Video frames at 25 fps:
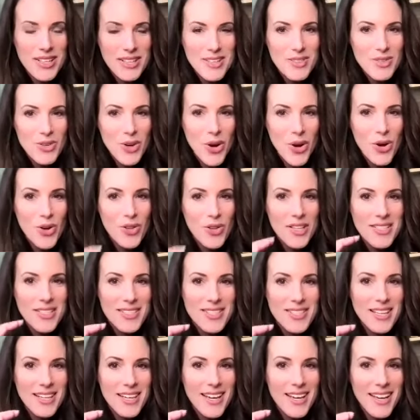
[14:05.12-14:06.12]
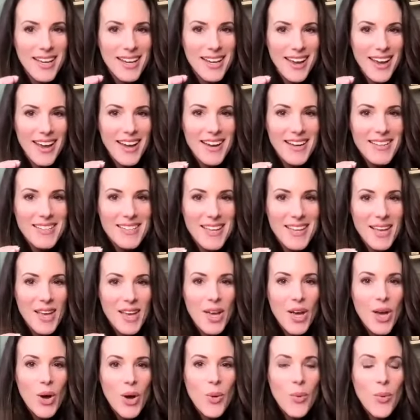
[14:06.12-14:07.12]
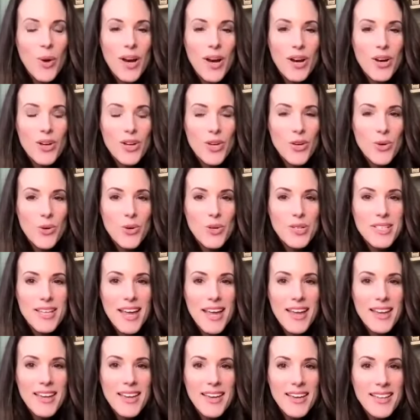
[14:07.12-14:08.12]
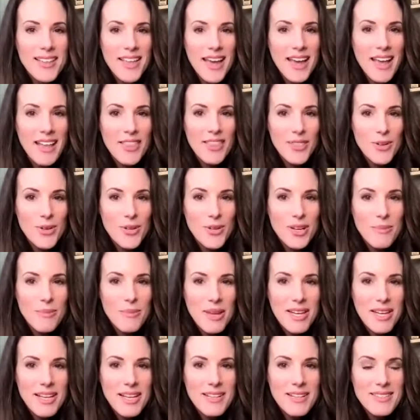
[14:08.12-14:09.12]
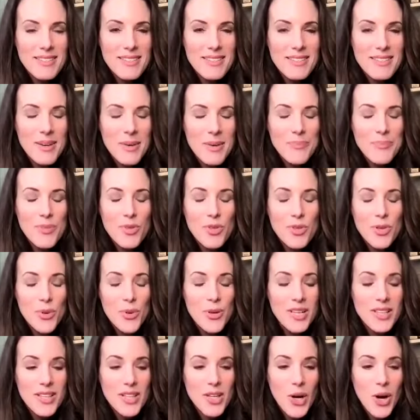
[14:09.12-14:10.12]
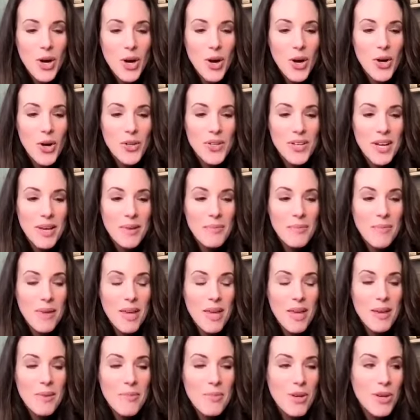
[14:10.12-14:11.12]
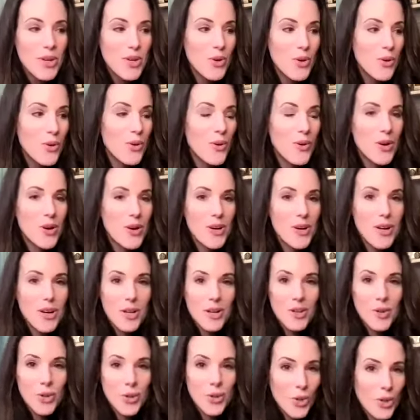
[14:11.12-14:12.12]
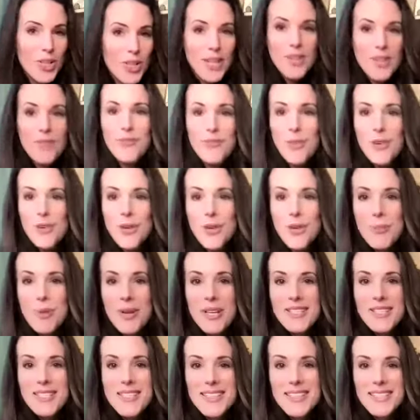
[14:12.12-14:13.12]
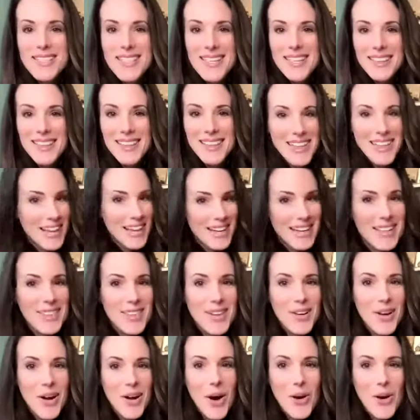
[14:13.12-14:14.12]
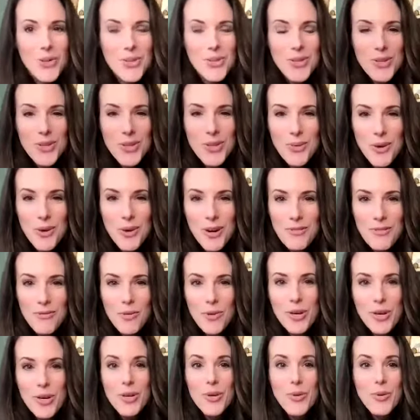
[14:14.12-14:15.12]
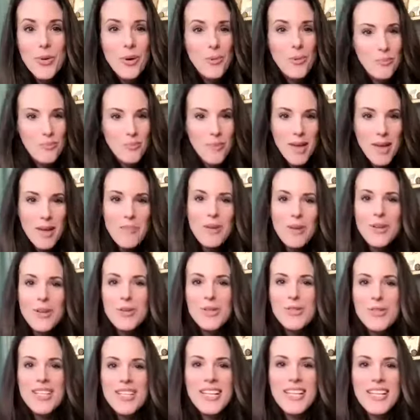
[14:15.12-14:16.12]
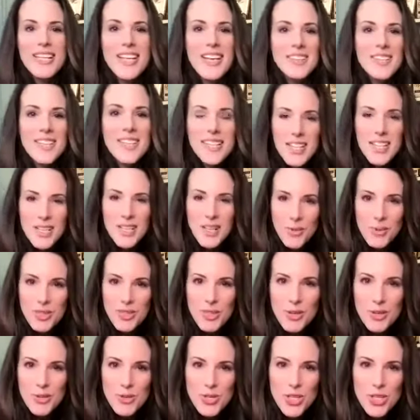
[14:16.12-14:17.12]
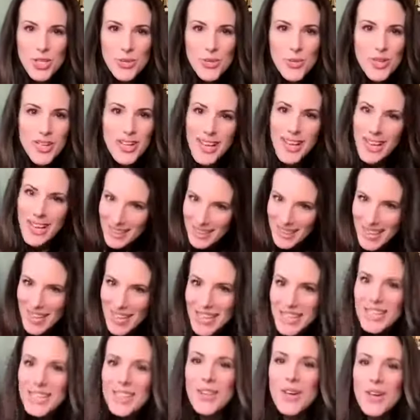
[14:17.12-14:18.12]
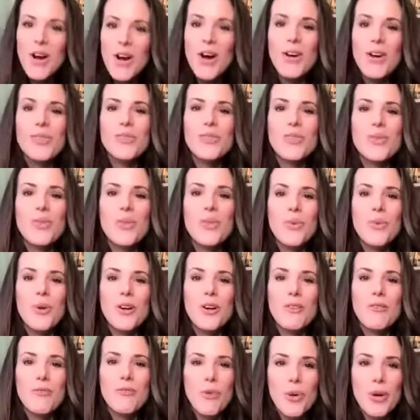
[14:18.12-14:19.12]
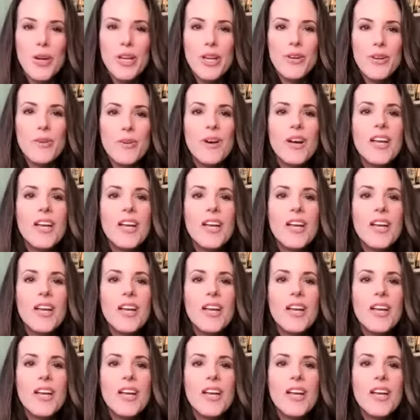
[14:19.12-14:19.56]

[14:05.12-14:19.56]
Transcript: this call as the connect, where you're taking that 30 minutes during the call, and maybe you're looking for new business and letting the call do the work for you. Or maybe you're sitting down to dinner with your children and letting the call do the work for you.